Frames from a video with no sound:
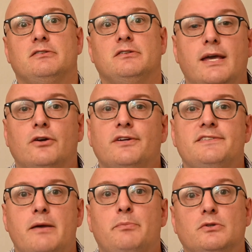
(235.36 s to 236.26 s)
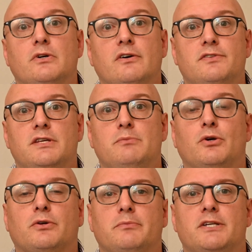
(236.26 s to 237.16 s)
In our example of the
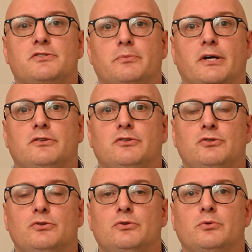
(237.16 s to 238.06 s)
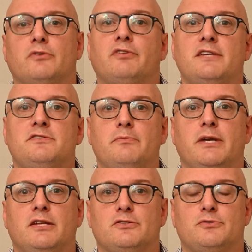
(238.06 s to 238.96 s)
broken mixer belt, you'll revise the
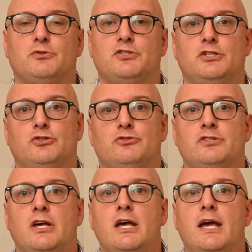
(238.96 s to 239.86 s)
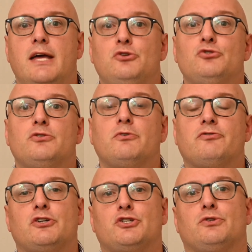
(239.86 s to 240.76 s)
maintenance procedures and do some
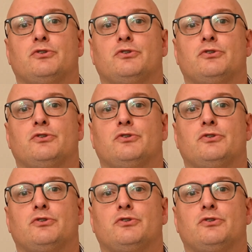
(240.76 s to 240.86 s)
refresher